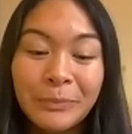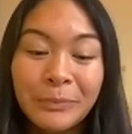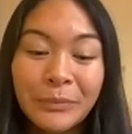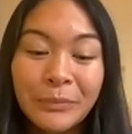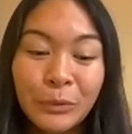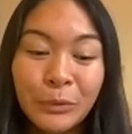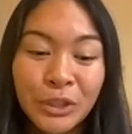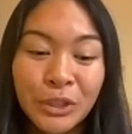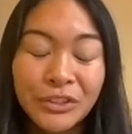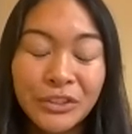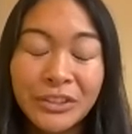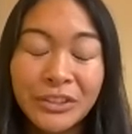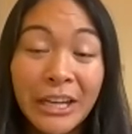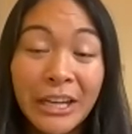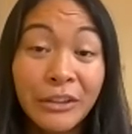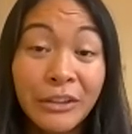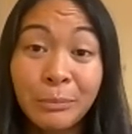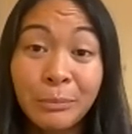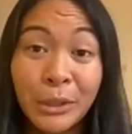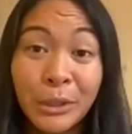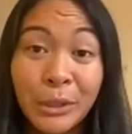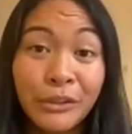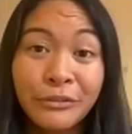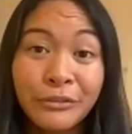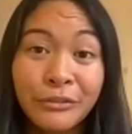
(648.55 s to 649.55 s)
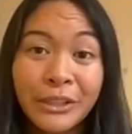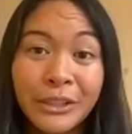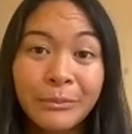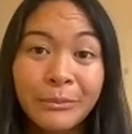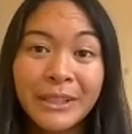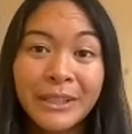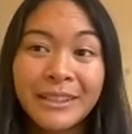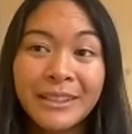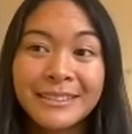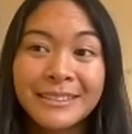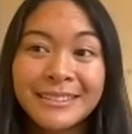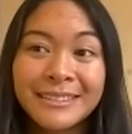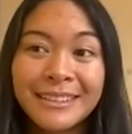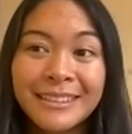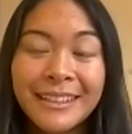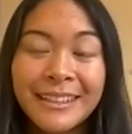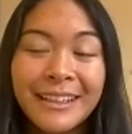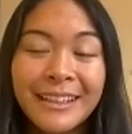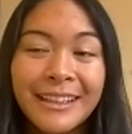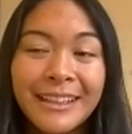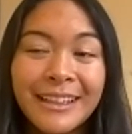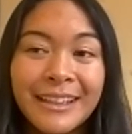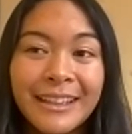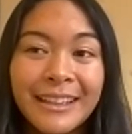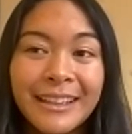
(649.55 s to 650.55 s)
which is kind of perfect because
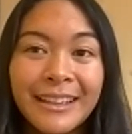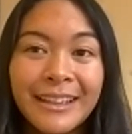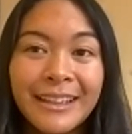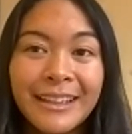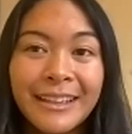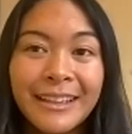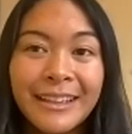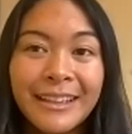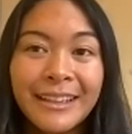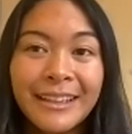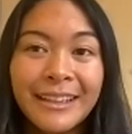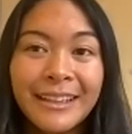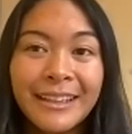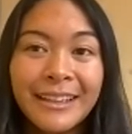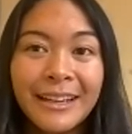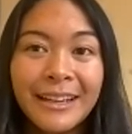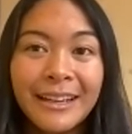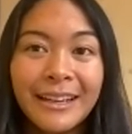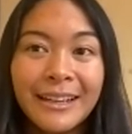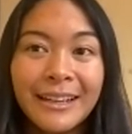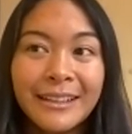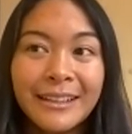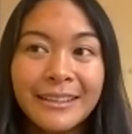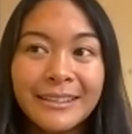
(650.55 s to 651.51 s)
I